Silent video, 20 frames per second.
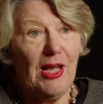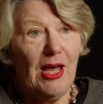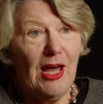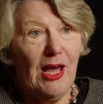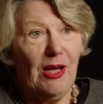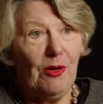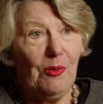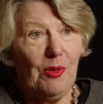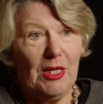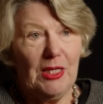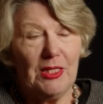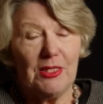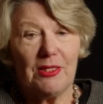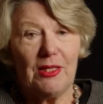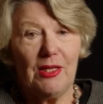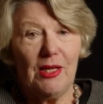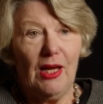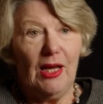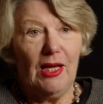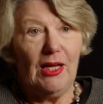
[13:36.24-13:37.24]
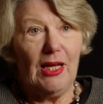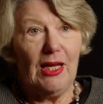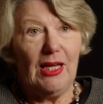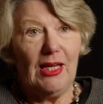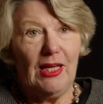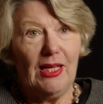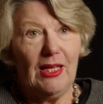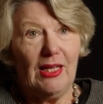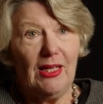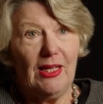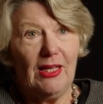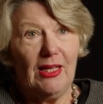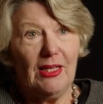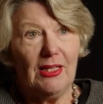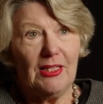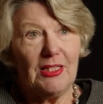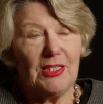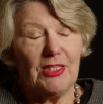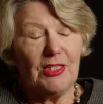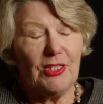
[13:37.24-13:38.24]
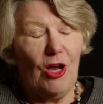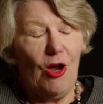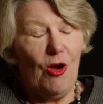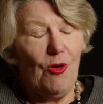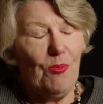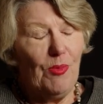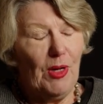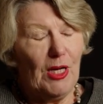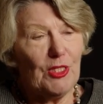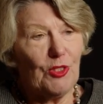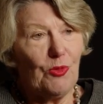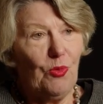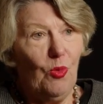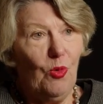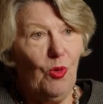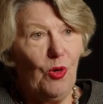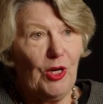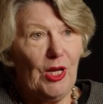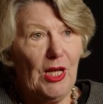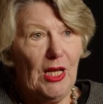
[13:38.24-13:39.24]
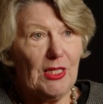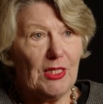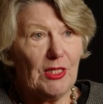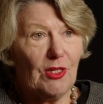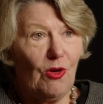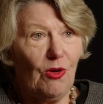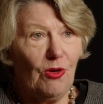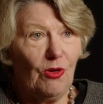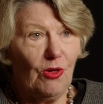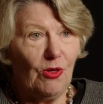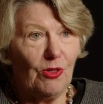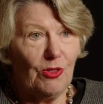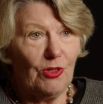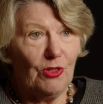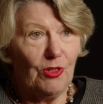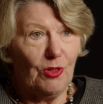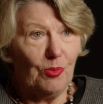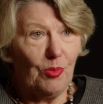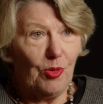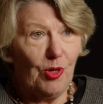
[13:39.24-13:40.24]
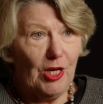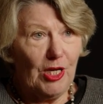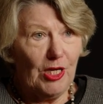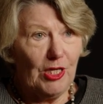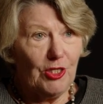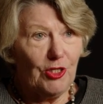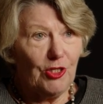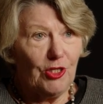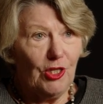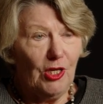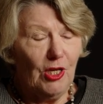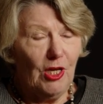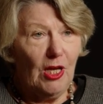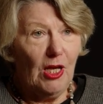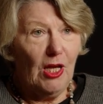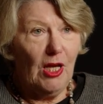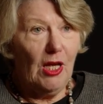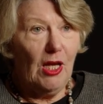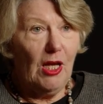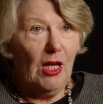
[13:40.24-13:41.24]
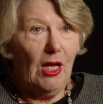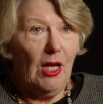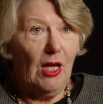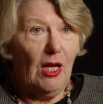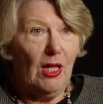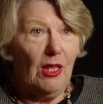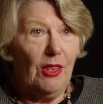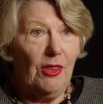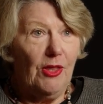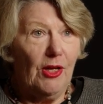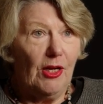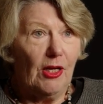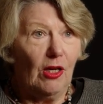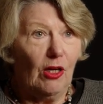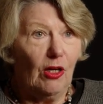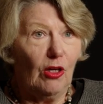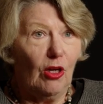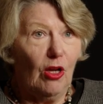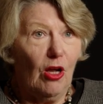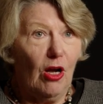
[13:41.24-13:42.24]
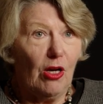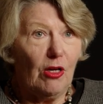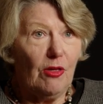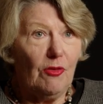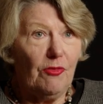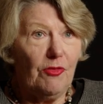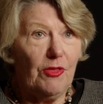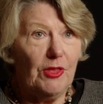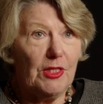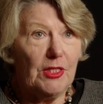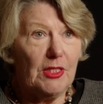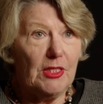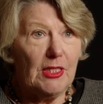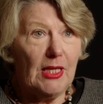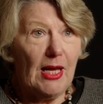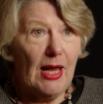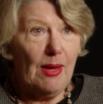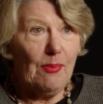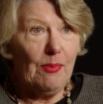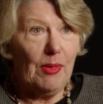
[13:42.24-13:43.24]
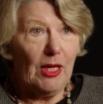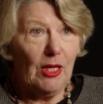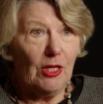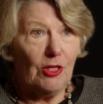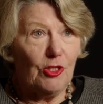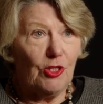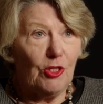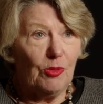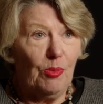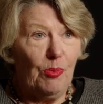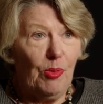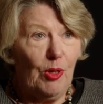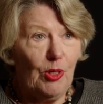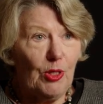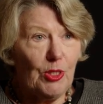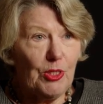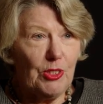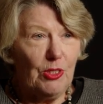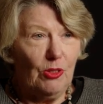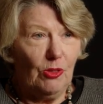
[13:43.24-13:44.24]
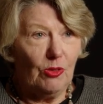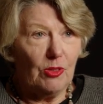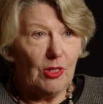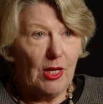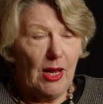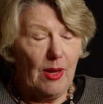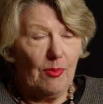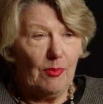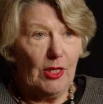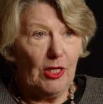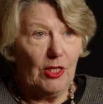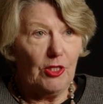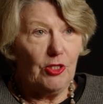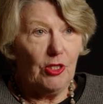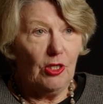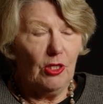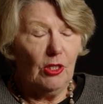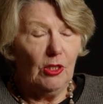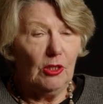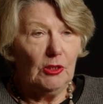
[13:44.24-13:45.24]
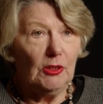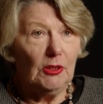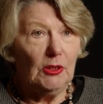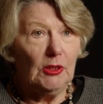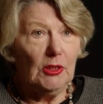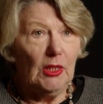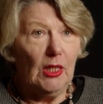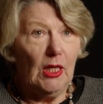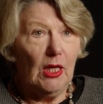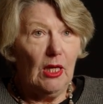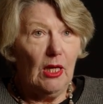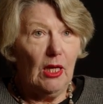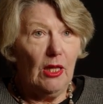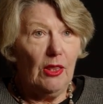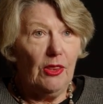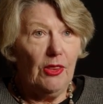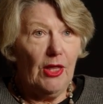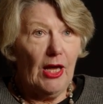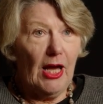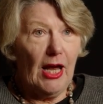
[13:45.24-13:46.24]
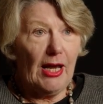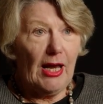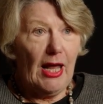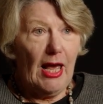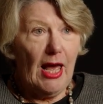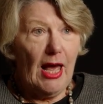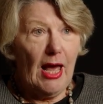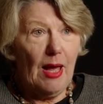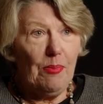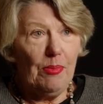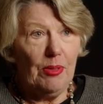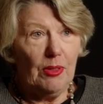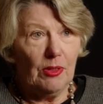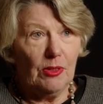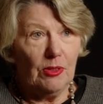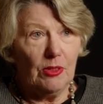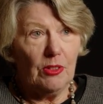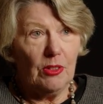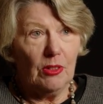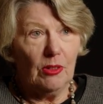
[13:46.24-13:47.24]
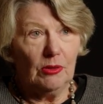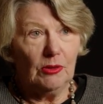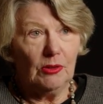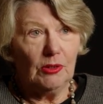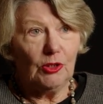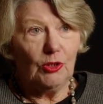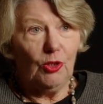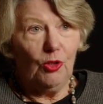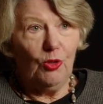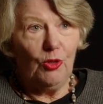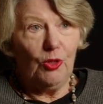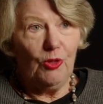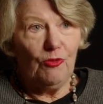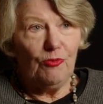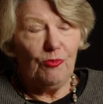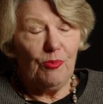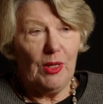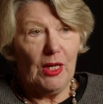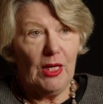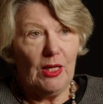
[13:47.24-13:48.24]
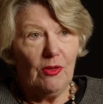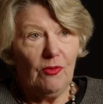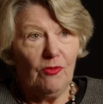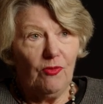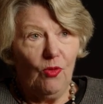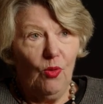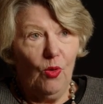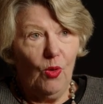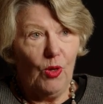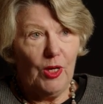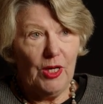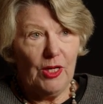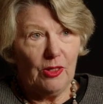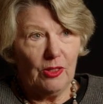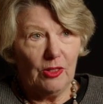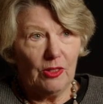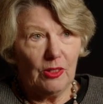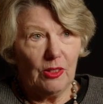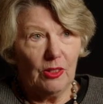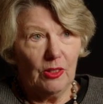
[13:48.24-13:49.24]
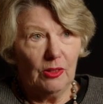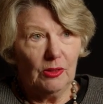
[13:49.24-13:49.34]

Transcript: now is so much water has gone under the bridge that a lot of the damage, personal damage, that happened could have been avoided